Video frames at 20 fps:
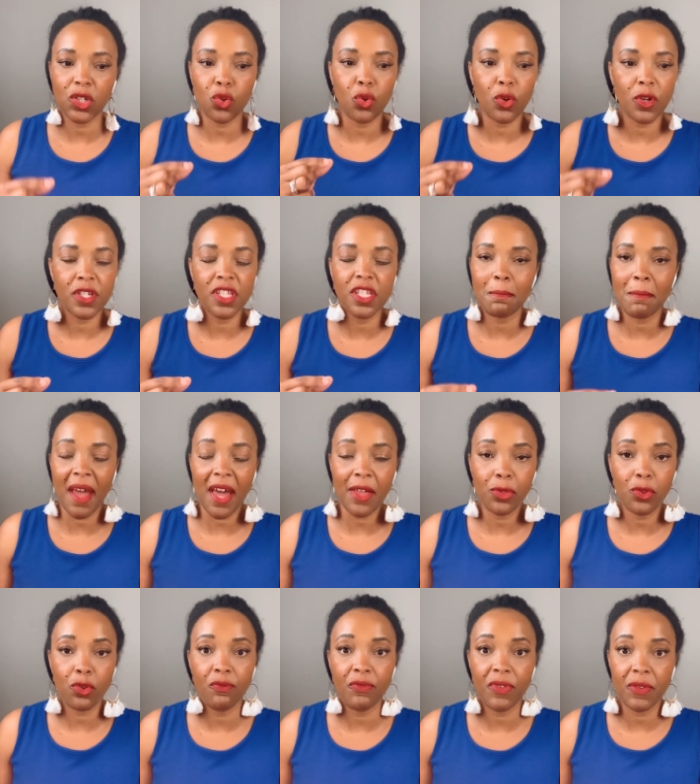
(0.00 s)
according to
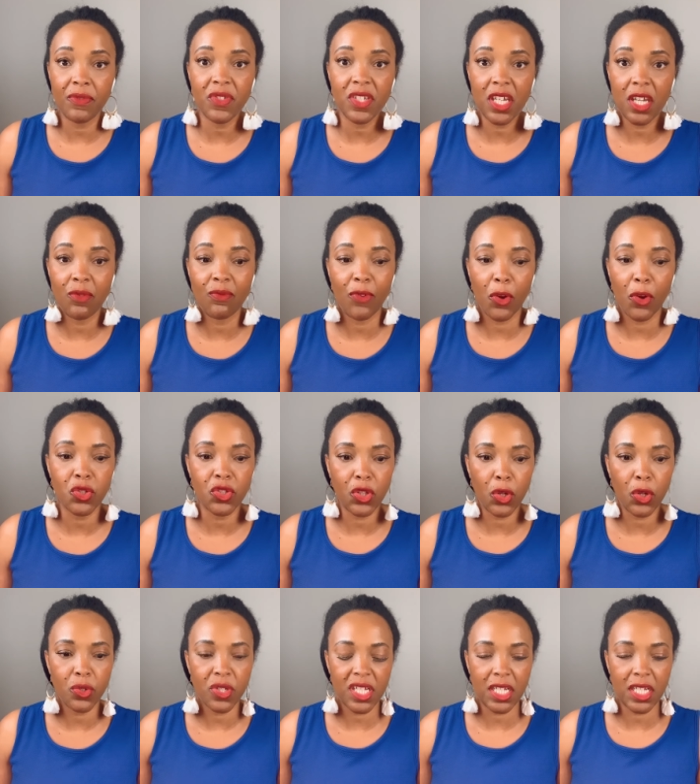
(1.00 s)
Matthew 15, verse
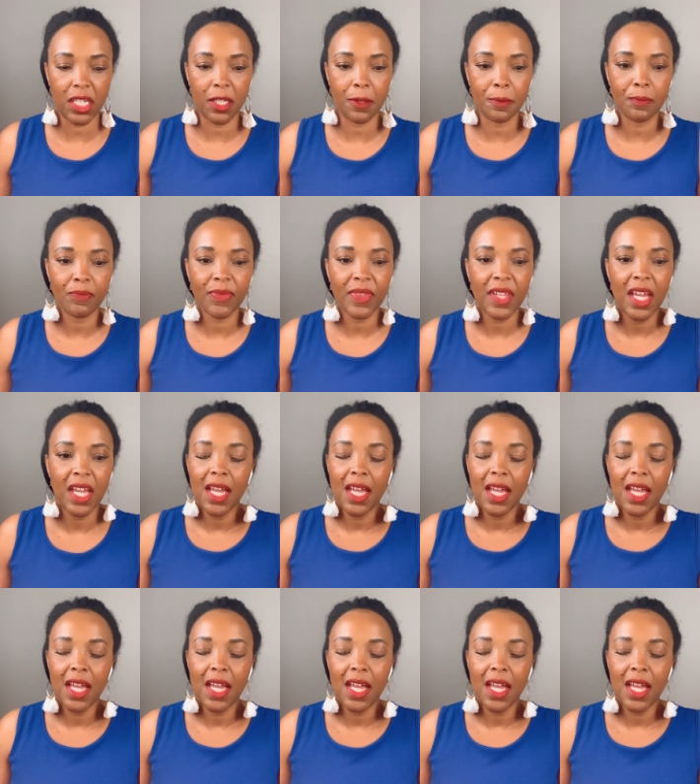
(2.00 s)
13.